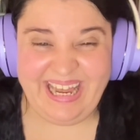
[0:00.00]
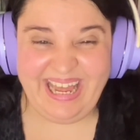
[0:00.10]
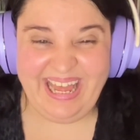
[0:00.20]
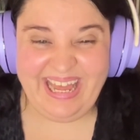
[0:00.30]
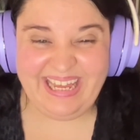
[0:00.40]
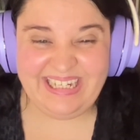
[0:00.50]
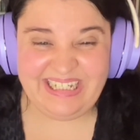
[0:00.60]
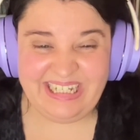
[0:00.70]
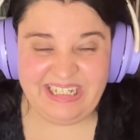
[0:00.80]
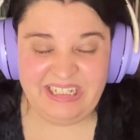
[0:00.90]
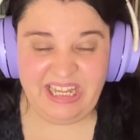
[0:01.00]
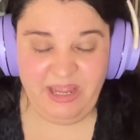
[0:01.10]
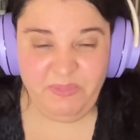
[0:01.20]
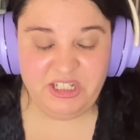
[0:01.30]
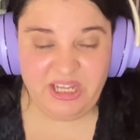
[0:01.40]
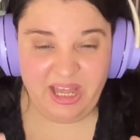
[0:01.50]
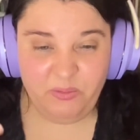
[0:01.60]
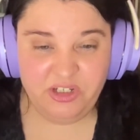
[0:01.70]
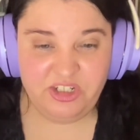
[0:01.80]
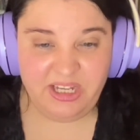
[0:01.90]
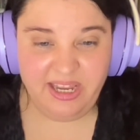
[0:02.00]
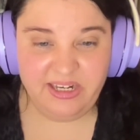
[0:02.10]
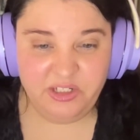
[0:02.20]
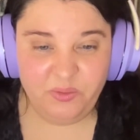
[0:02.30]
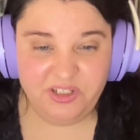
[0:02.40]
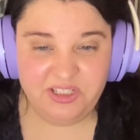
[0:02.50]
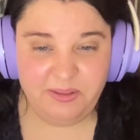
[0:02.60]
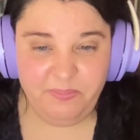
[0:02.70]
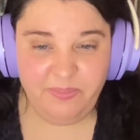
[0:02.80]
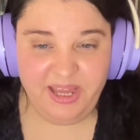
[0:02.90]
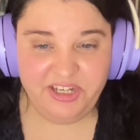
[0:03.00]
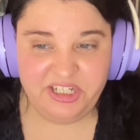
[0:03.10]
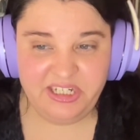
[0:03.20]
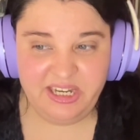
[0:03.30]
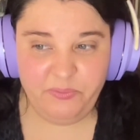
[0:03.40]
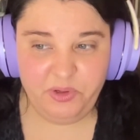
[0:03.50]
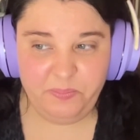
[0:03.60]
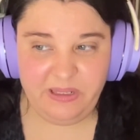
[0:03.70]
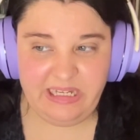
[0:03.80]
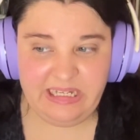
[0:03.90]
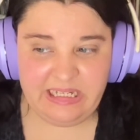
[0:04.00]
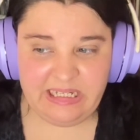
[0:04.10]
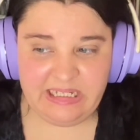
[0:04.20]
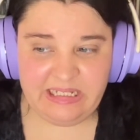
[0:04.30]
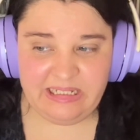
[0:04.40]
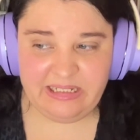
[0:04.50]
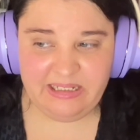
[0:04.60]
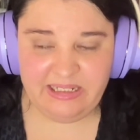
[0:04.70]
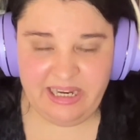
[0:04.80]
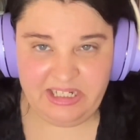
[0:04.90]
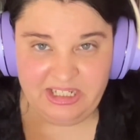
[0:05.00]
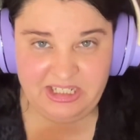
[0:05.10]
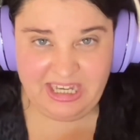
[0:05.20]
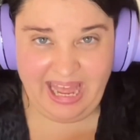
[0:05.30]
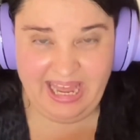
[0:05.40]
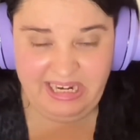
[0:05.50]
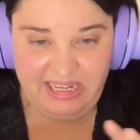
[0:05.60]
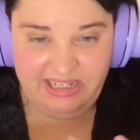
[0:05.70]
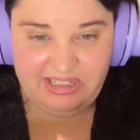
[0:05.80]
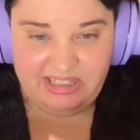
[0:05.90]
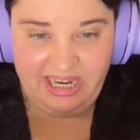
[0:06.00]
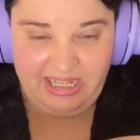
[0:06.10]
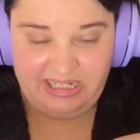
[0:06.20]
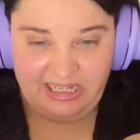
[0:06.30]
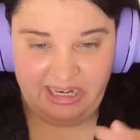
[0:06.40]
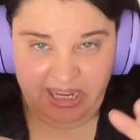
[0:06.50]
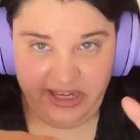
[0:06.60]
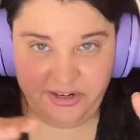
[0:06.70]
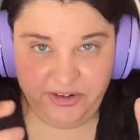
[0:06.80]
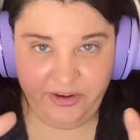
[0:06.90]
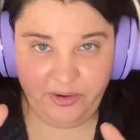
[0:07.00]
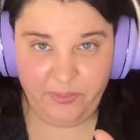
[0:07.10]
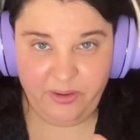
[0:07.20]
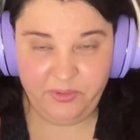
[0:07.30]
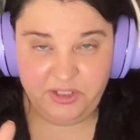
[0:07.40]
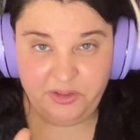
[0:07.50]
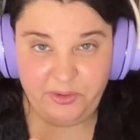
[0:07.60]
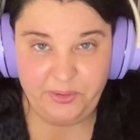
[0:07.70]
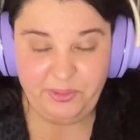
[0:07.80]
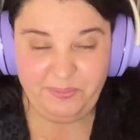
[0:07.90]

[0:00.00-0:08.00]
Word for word: And the image I once channeled was imagine there would be like the tiniest like layer around the globe